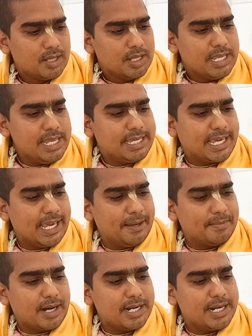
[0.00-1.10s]
He came
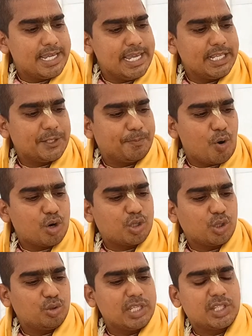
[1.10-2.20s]
and he spoke
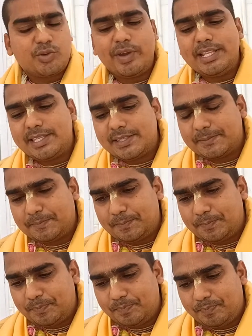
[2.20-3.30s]
to these queens.
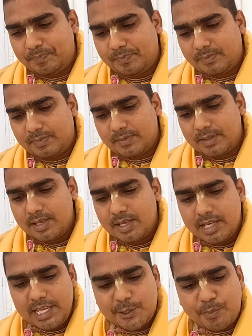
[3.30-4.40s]

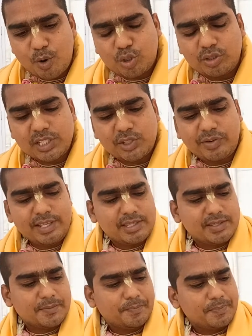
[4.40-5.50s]
He spoke to these
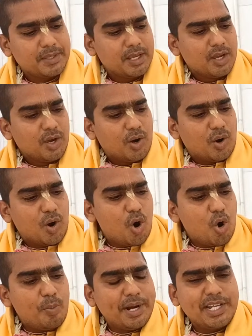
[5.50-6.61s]
queens.
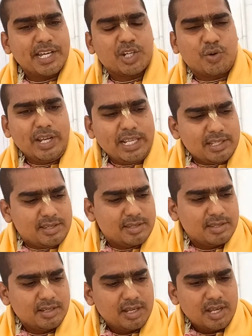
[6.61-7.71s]
Oh, my dear
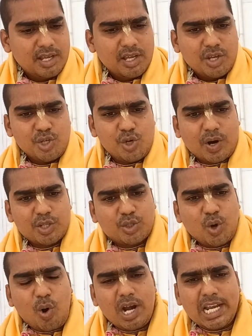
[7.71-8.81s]
queens, you are
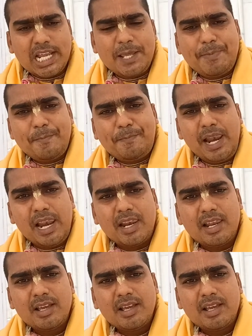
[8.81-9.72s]
so elderly people.